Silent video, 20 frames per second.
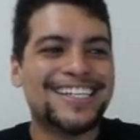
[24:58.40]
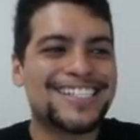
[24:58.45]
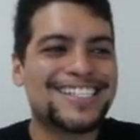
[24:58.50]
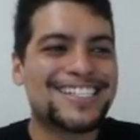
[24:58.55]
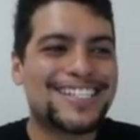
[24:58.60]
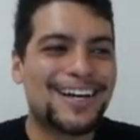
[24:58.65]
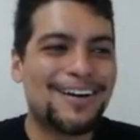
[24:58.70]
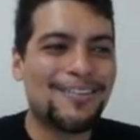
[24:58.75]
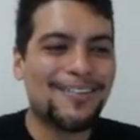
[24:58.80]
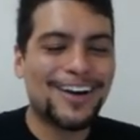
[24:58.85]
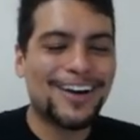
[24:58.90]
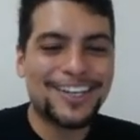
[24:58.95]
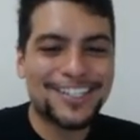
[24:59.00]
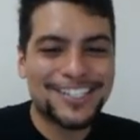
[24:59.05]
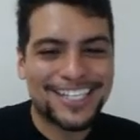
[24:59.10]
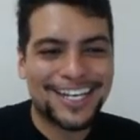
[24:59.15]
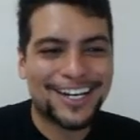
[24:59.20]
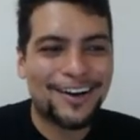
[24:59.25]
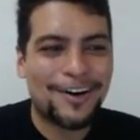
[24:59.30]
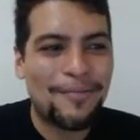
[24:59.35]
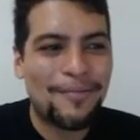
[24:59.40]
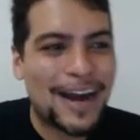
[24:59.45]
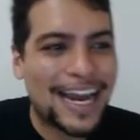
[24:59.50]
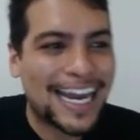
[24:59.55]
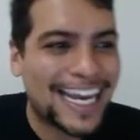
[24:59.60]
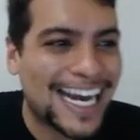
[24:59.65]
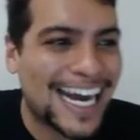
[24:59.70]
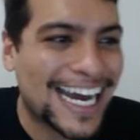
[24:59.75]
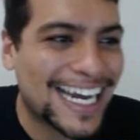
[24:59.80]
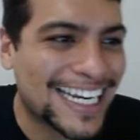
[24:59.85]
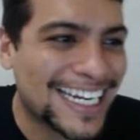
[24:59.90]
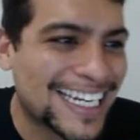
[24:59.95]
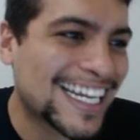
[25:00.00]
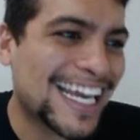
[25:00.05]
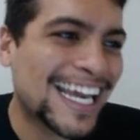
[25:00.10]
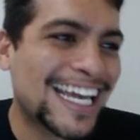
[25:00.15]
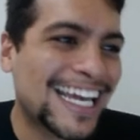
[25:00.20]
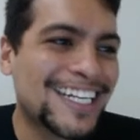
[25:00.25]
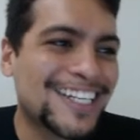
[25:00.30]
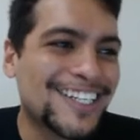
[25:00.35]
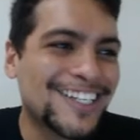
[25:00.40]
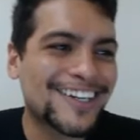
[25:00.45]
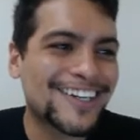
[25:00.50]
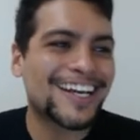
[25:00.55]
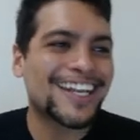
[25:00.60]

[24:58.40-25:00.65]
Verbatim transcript: Someone else said, Oh my God, and, and you're